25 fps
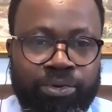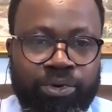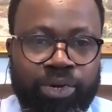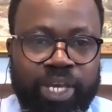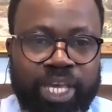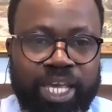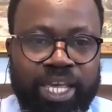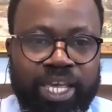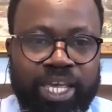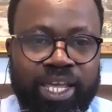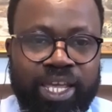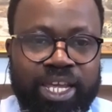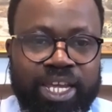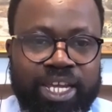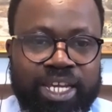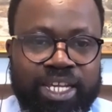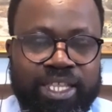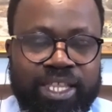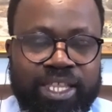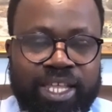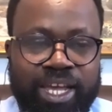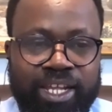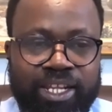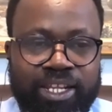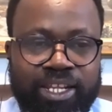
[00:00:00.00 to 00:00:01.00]
Okay,
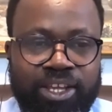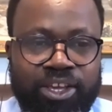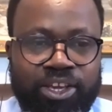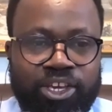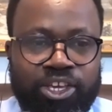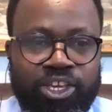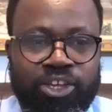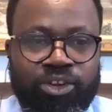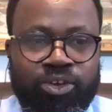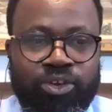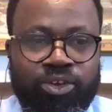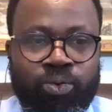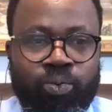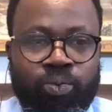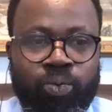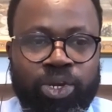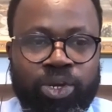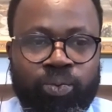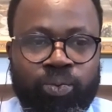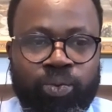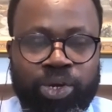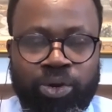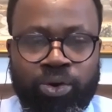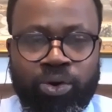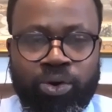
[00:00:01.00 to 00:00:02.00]
that, you know,
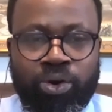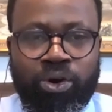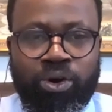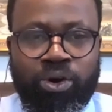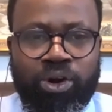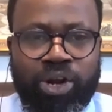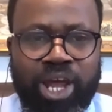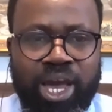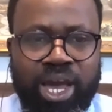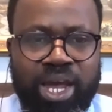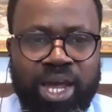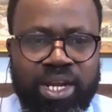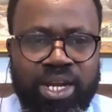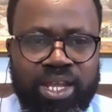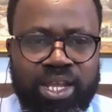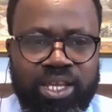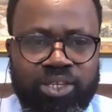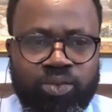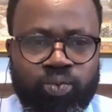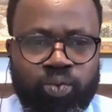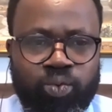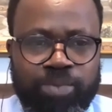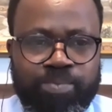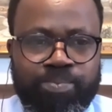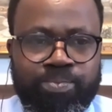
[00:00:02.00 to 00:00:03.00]
we go on our
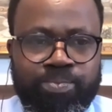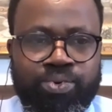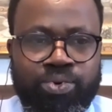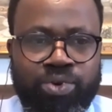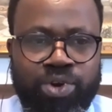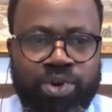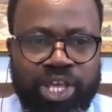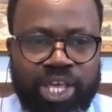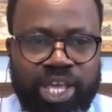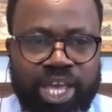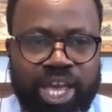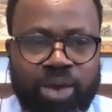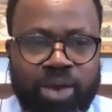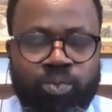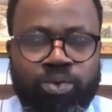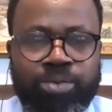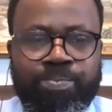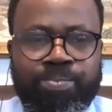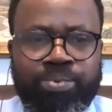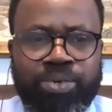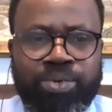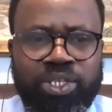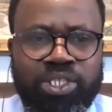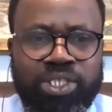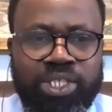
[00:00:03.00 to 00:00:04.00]
knees, we pray, and
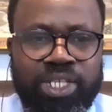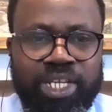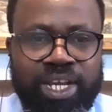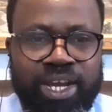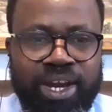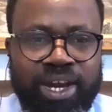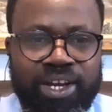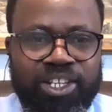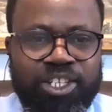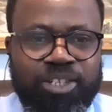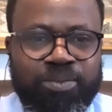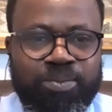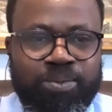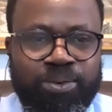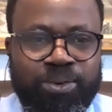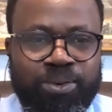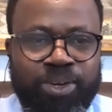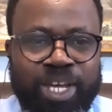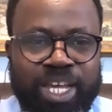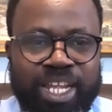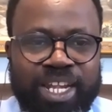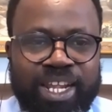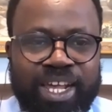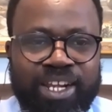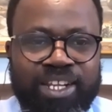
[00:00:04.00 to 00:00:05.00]
we preach the
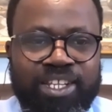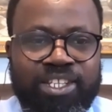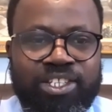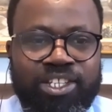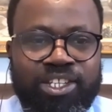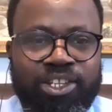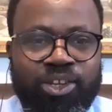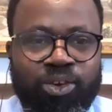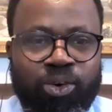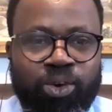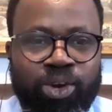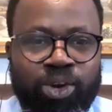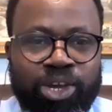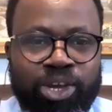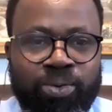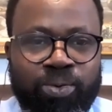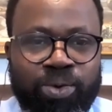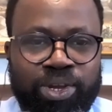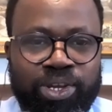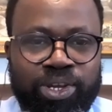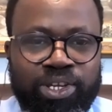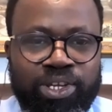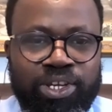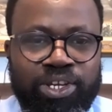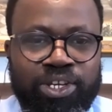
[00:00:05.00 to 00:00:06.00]
gospel. That is the only
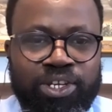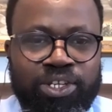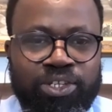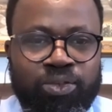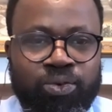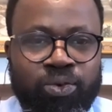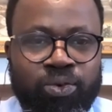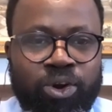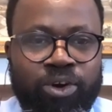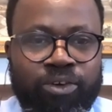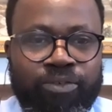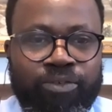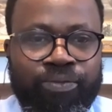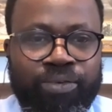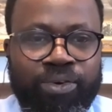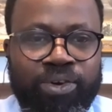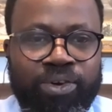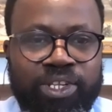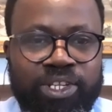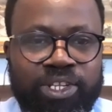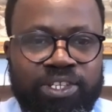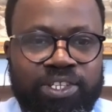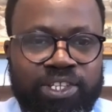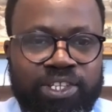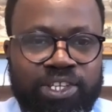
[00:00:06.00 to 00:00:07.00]
way to
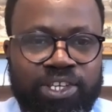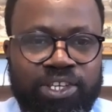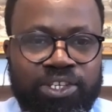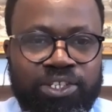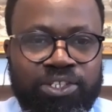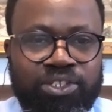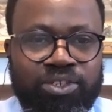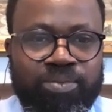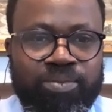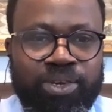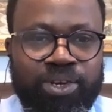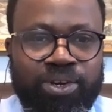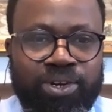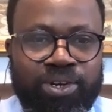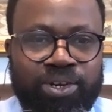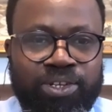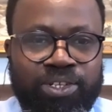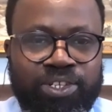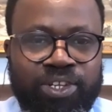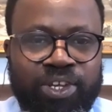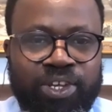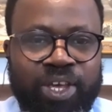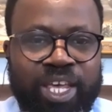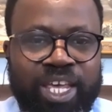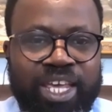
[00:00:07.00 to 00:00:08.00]
confront this issue,
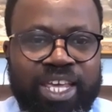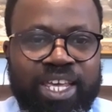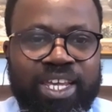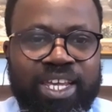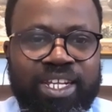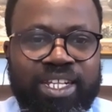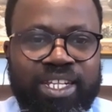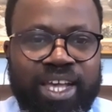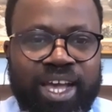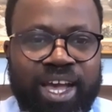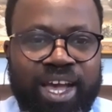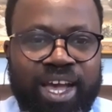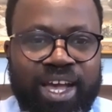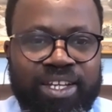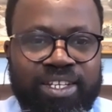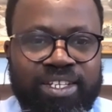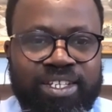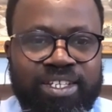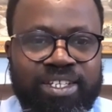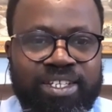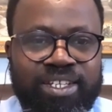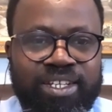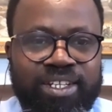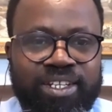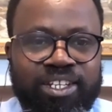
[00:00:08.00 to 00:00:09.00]
because it
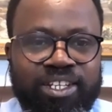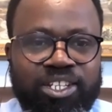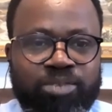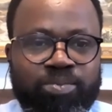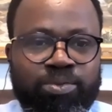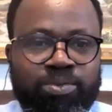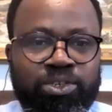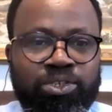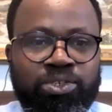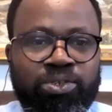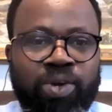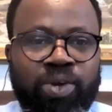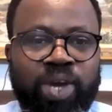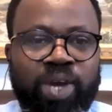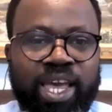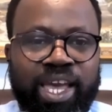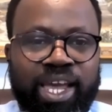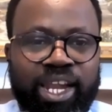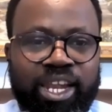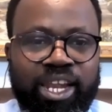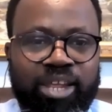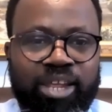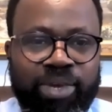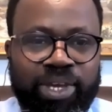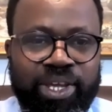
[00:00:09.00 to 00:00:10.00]
has the spiritual
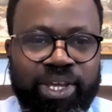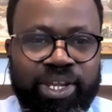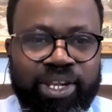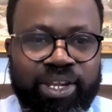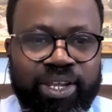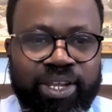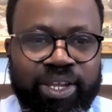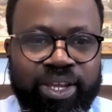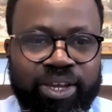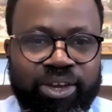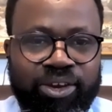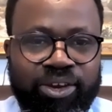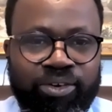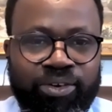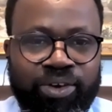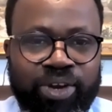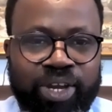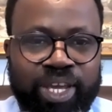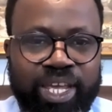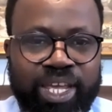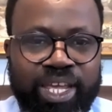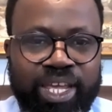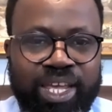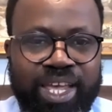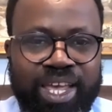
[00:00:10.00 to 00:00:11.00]
element,
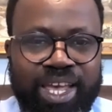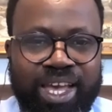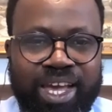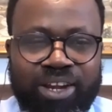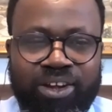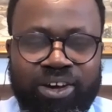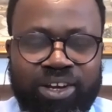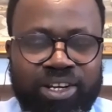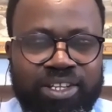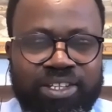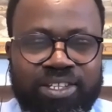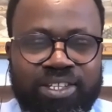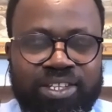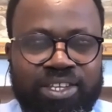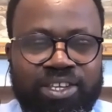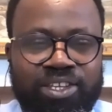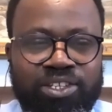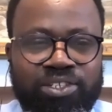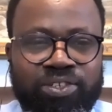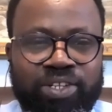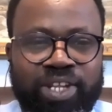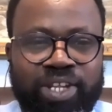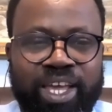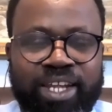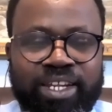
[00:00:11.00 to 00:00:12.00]
okay? And all these
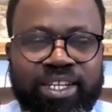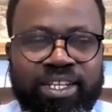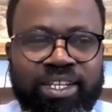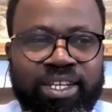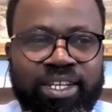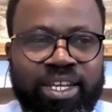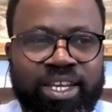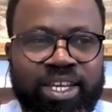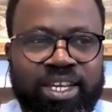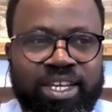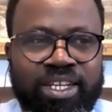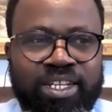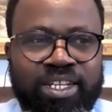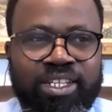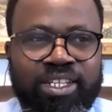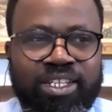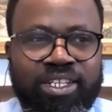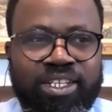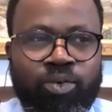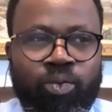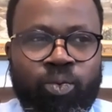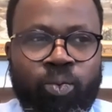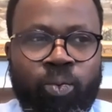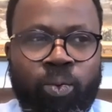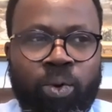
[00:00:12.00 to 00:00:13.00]
issues, they are
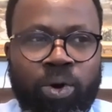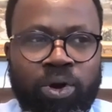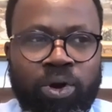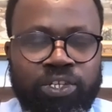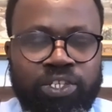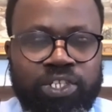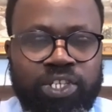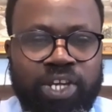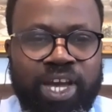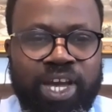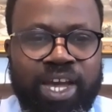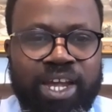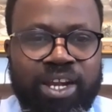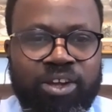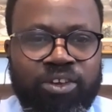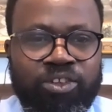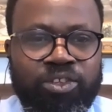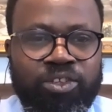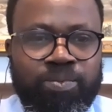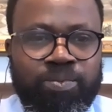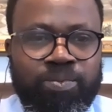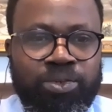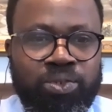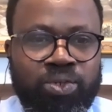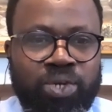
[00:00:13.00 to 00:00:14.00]
the worst kind
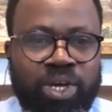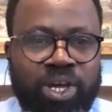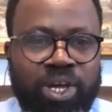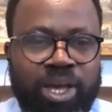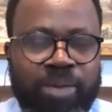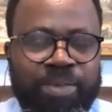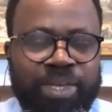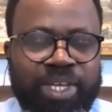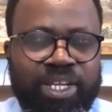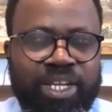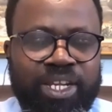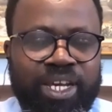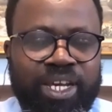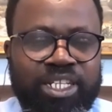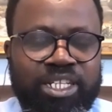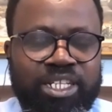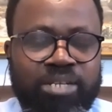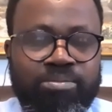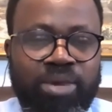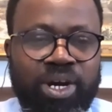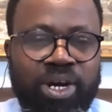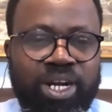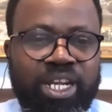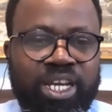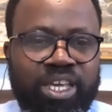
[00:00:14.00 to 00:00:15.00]
of spiritual,
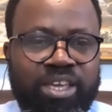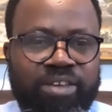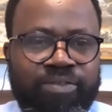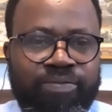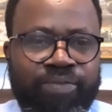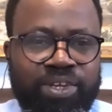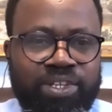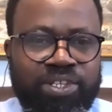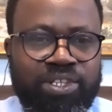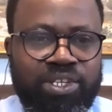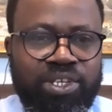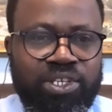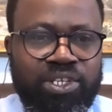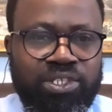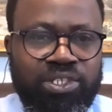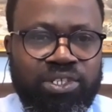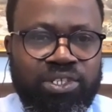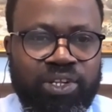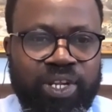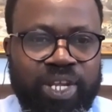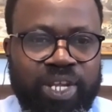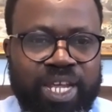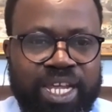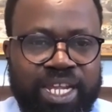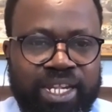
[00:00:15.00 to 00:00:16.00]
demonic
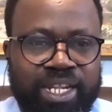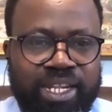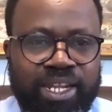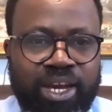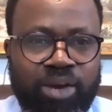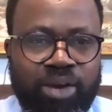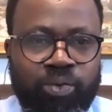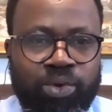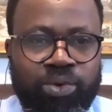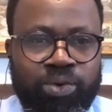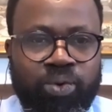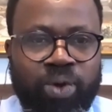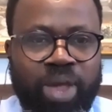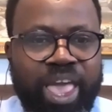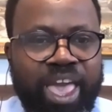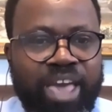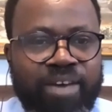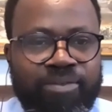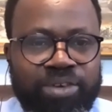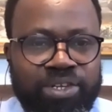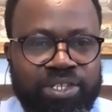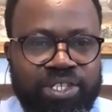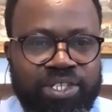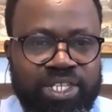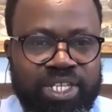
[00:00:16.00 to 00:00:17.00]
infestation that we could
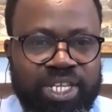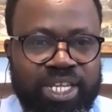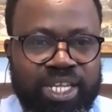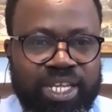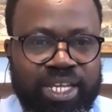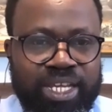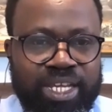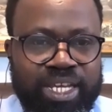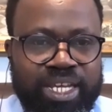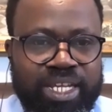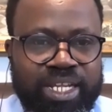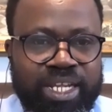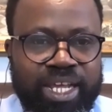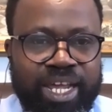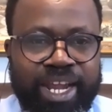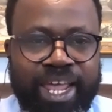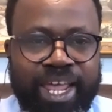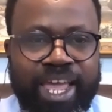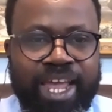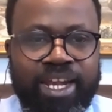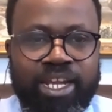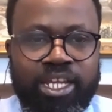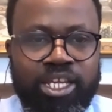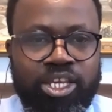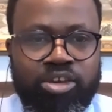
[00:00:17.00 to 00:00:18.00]
ever see,
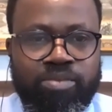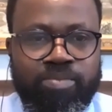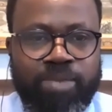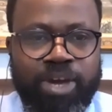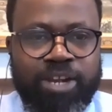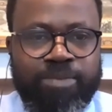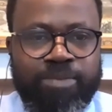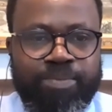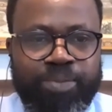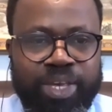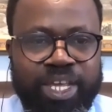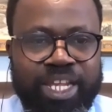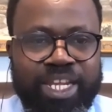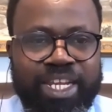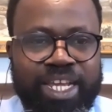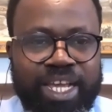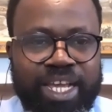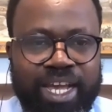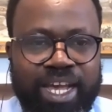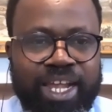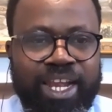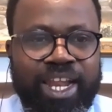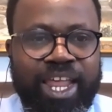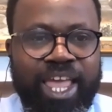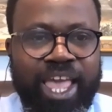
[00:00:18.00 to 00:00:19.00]
that any human
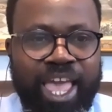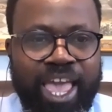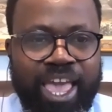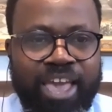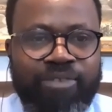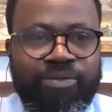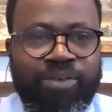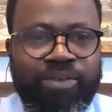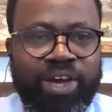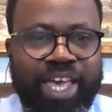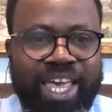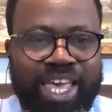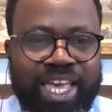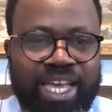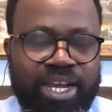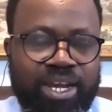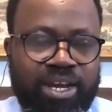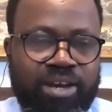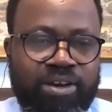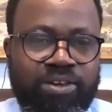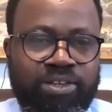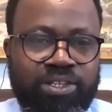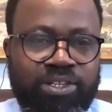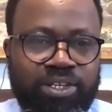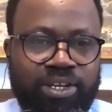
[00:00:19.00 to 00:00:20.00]
being can ever
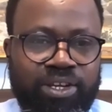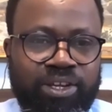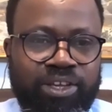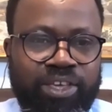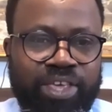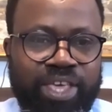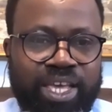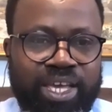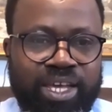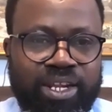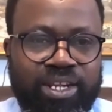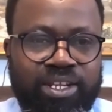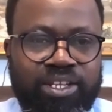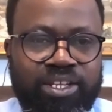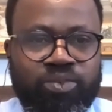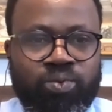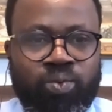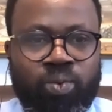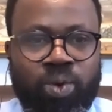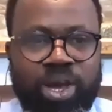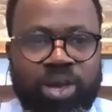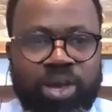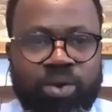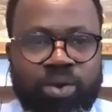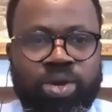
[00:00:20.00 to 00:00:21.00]
encounter. And
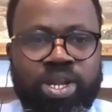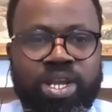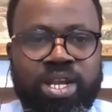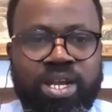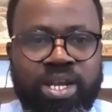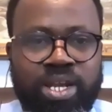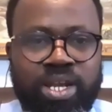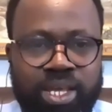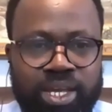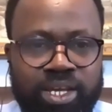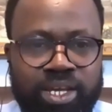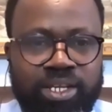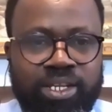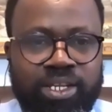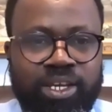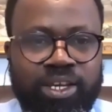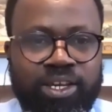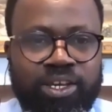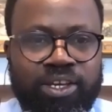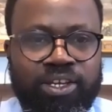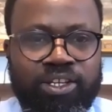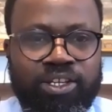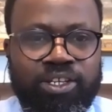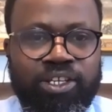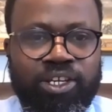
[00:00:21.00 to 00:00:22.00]
that's why we
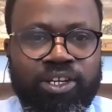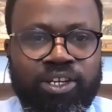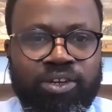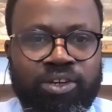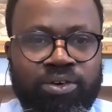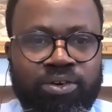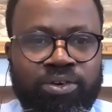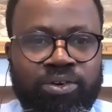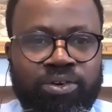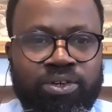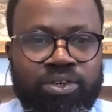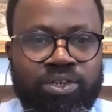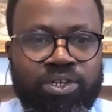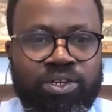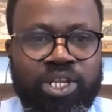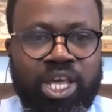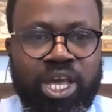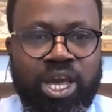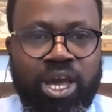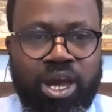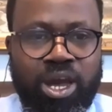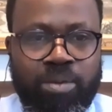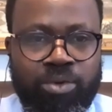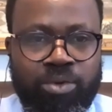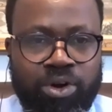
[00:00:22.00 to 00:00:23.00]
need, you know,
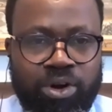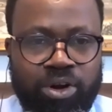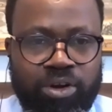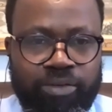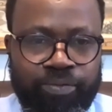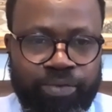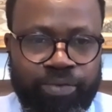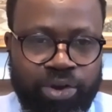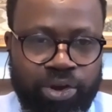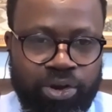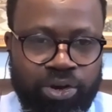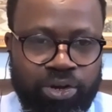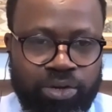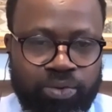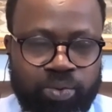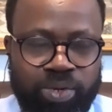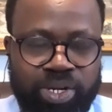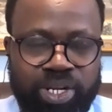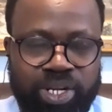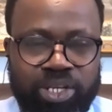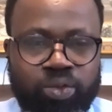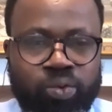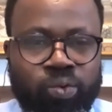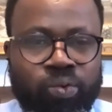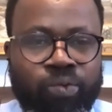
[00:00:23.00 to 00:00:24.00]
the armor of God.
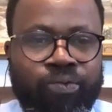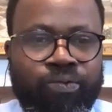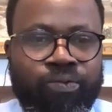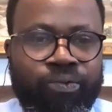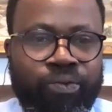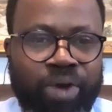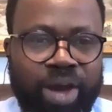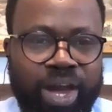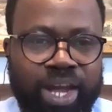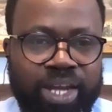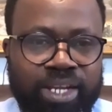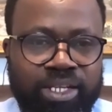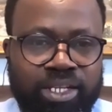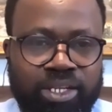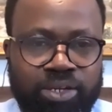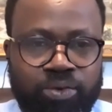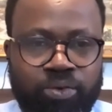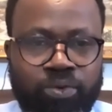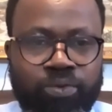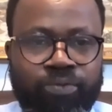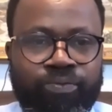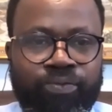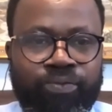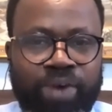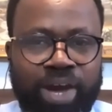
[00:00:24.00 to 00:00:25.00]
We need to fight the
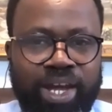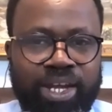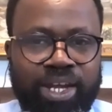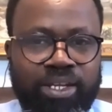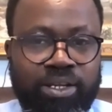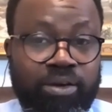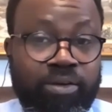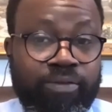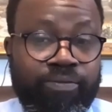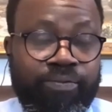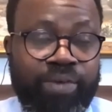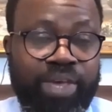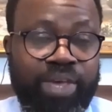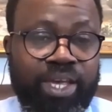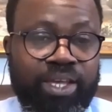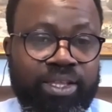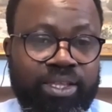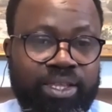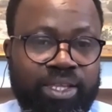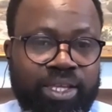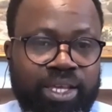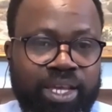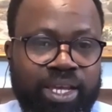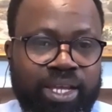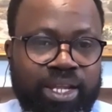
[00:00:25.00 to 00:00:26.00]
good fight of
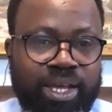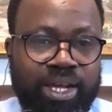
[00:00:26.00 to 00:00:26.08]
faith.